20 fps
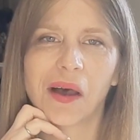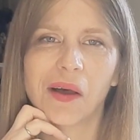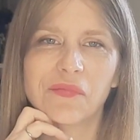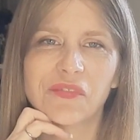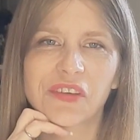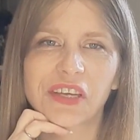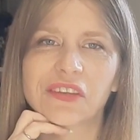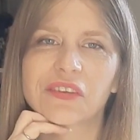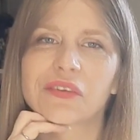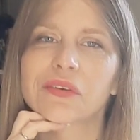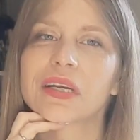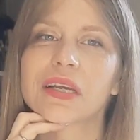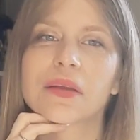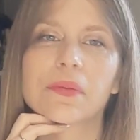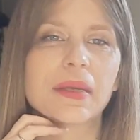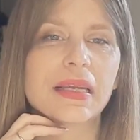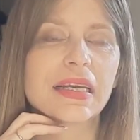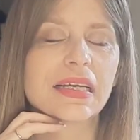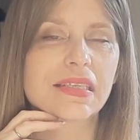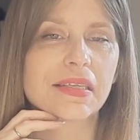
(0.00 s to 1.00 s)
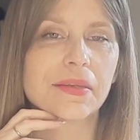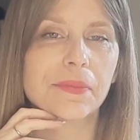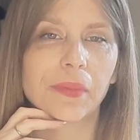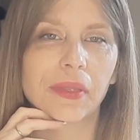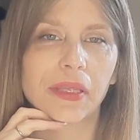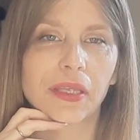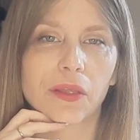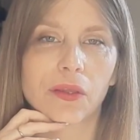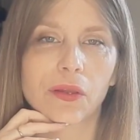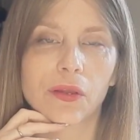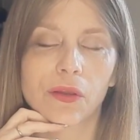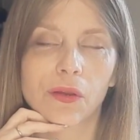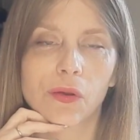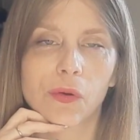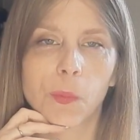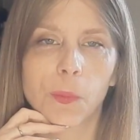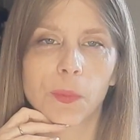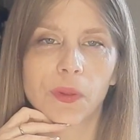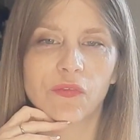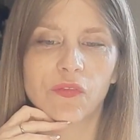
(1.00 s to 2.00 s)
I'm Victoria Pearson, but you can
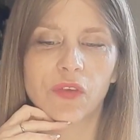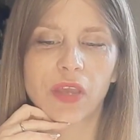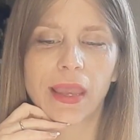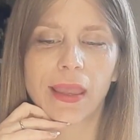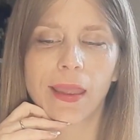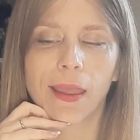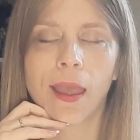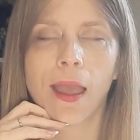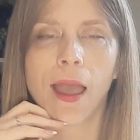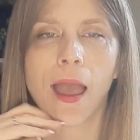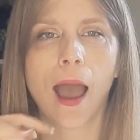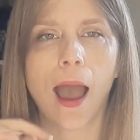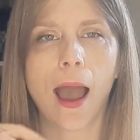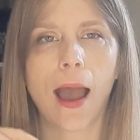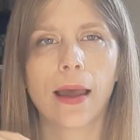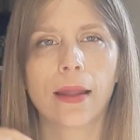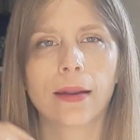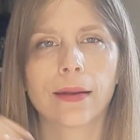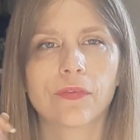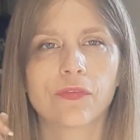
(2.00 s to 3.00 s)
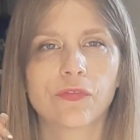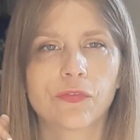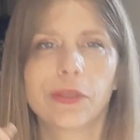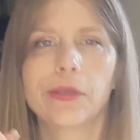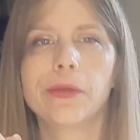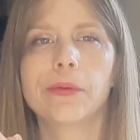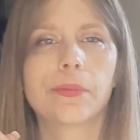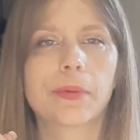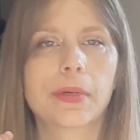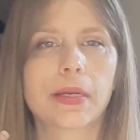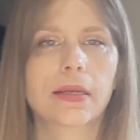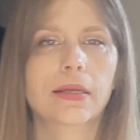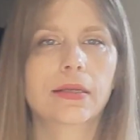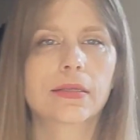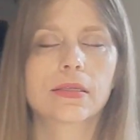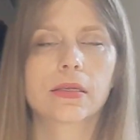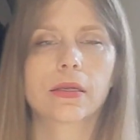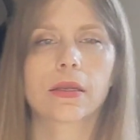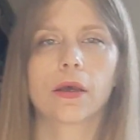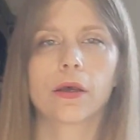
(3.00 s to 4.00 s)
call me V, and a few
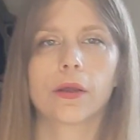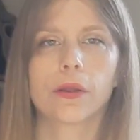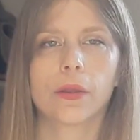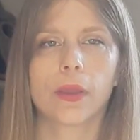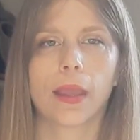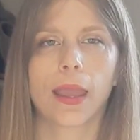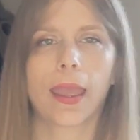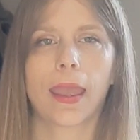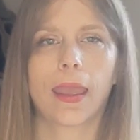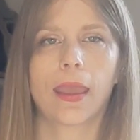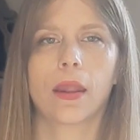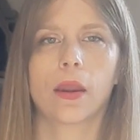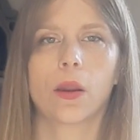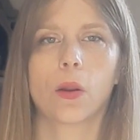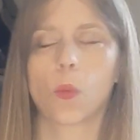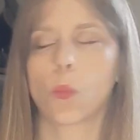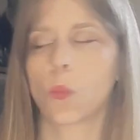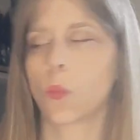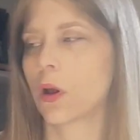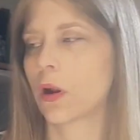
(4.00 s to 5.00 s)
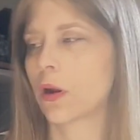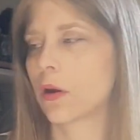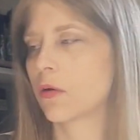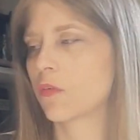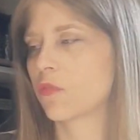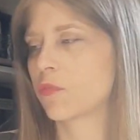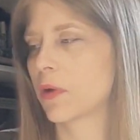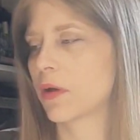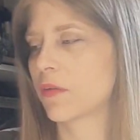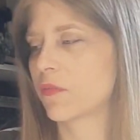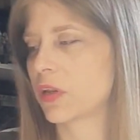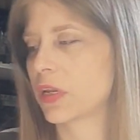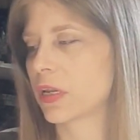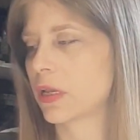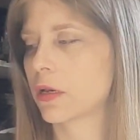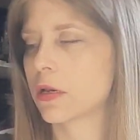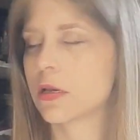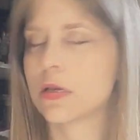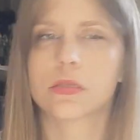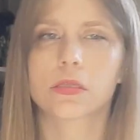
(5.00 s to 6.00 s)
weeks ago in one of my
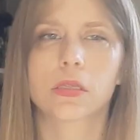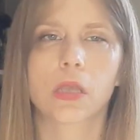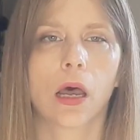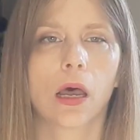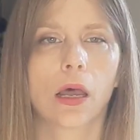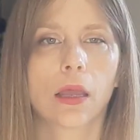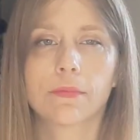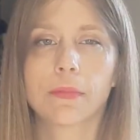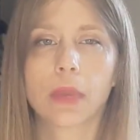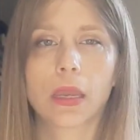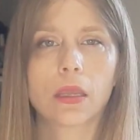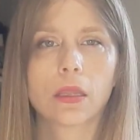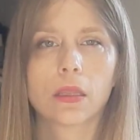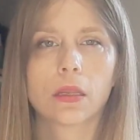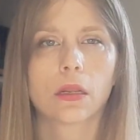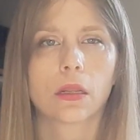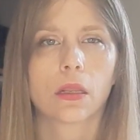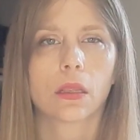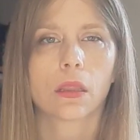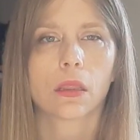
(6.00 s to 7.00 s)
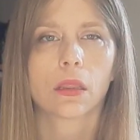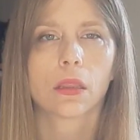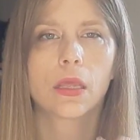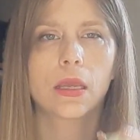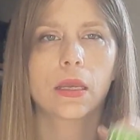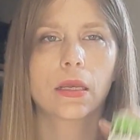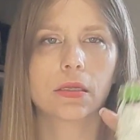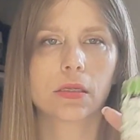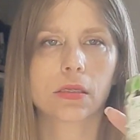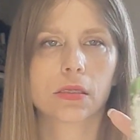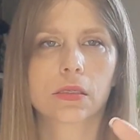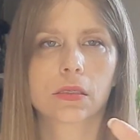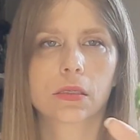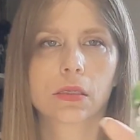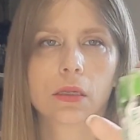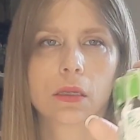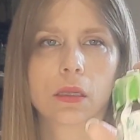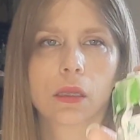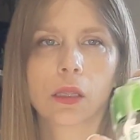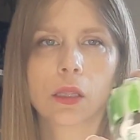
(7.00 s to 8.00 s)
videos I made this.
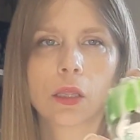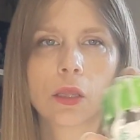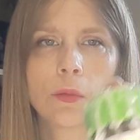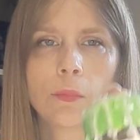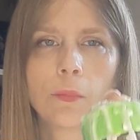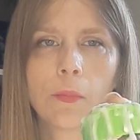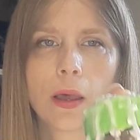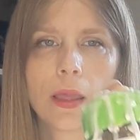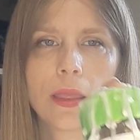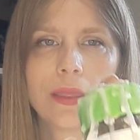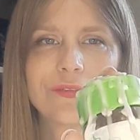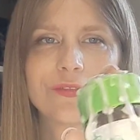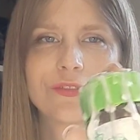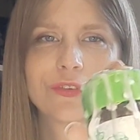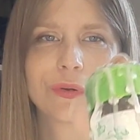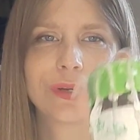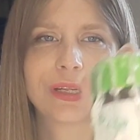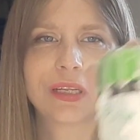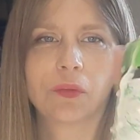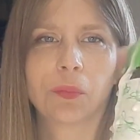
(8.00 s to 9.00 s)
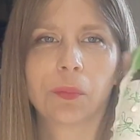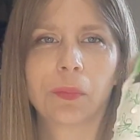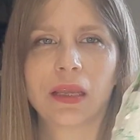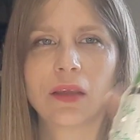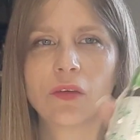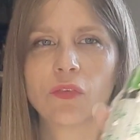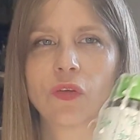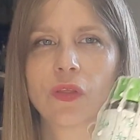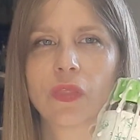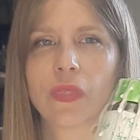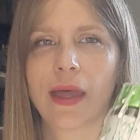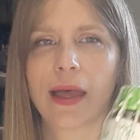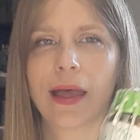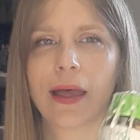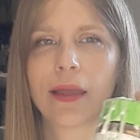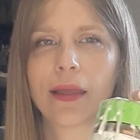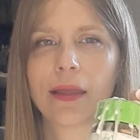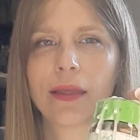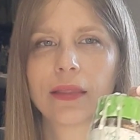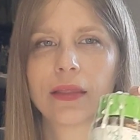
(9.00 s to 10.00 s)
You might have joined me for that.
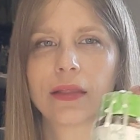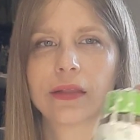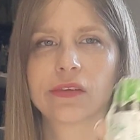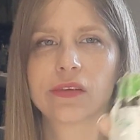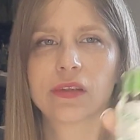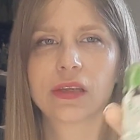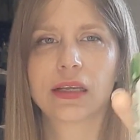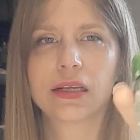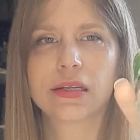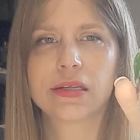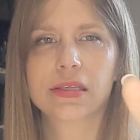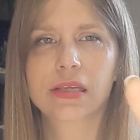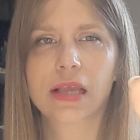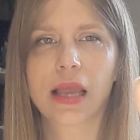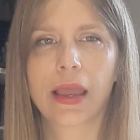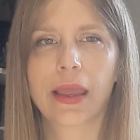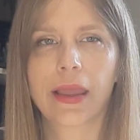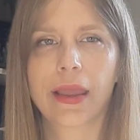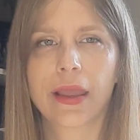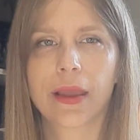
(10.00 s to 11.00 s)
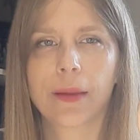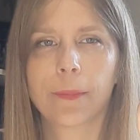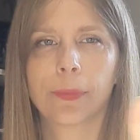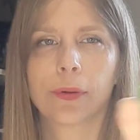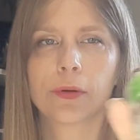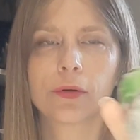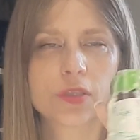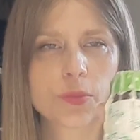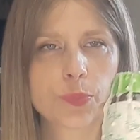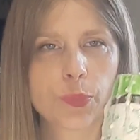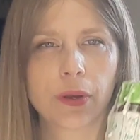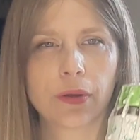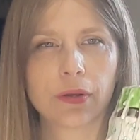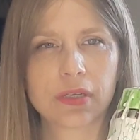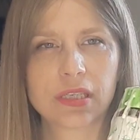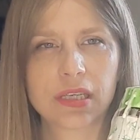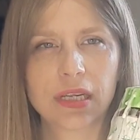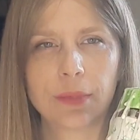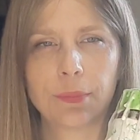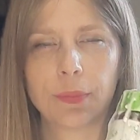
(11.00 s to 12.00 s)
This is a
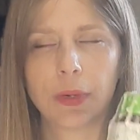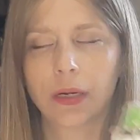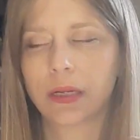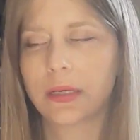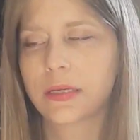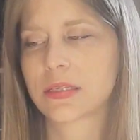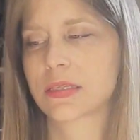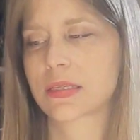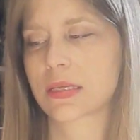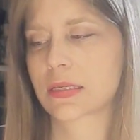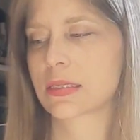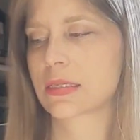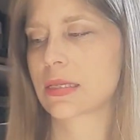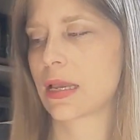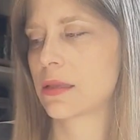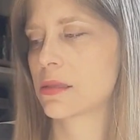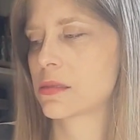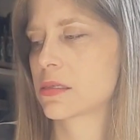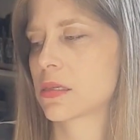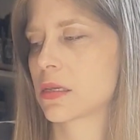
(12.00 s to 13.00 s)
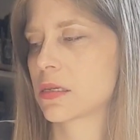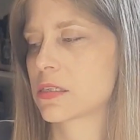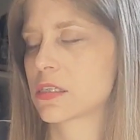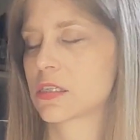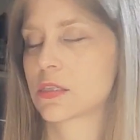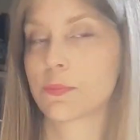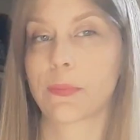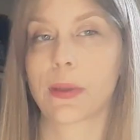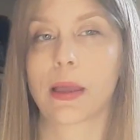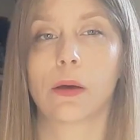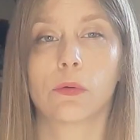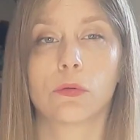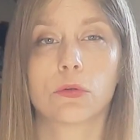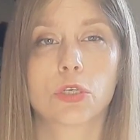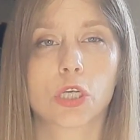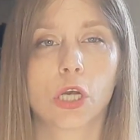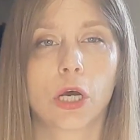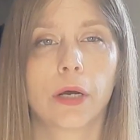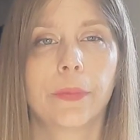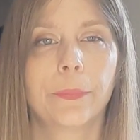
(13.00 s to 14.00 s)
prosperity money success spell
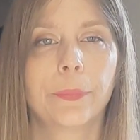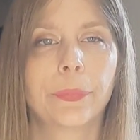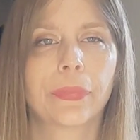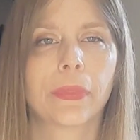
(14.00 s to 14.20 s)
jar.